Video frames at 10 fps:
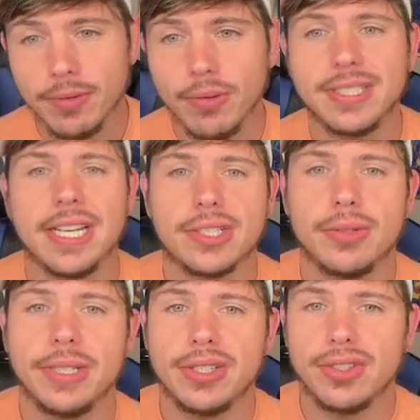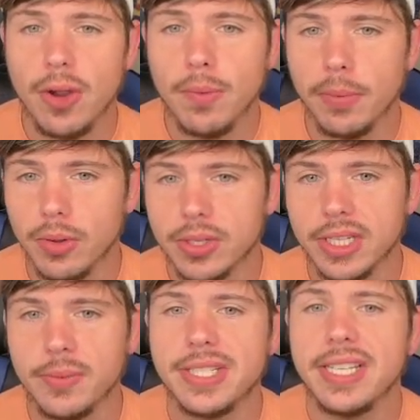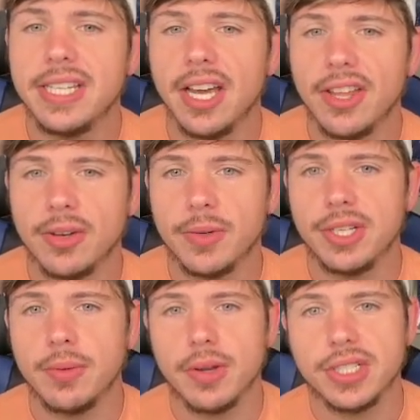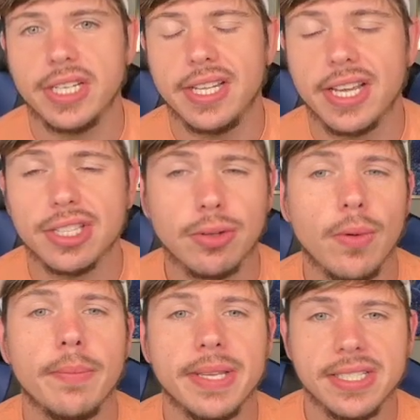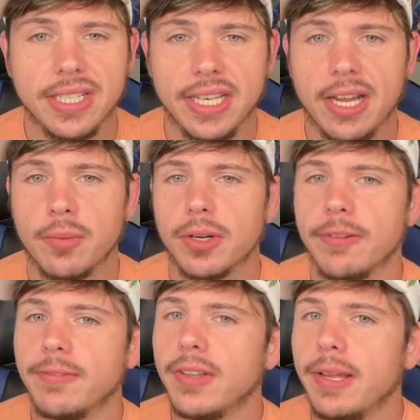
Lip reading: It's actually so bulky. We see the other Wishiwashi EX. Throw a Misty down. We're going to flip.